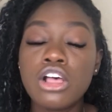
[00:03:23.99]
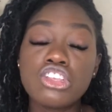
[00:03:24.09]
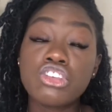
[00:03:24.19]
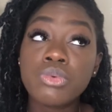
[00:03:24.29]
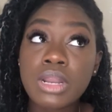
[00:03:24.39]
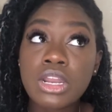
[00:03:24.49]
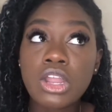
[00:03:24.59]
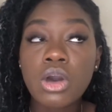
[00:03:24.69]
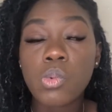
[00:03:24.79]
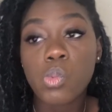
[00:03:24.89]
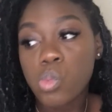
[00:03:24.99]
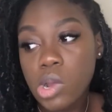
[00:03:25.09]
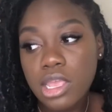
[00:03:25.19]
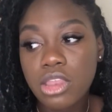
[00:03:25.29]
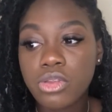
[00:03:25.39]
So you want to know,
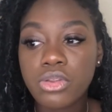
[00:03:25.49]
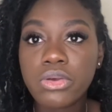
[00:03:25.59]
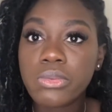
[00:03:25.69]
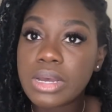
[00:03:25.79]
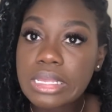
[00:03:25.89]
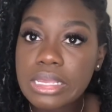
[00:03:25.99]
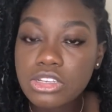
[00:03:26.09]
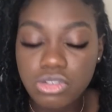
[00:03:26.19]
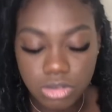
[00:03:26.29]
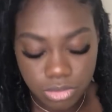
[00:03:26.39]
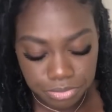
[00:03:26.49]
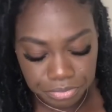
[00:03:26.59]
what can you do, what can't you do?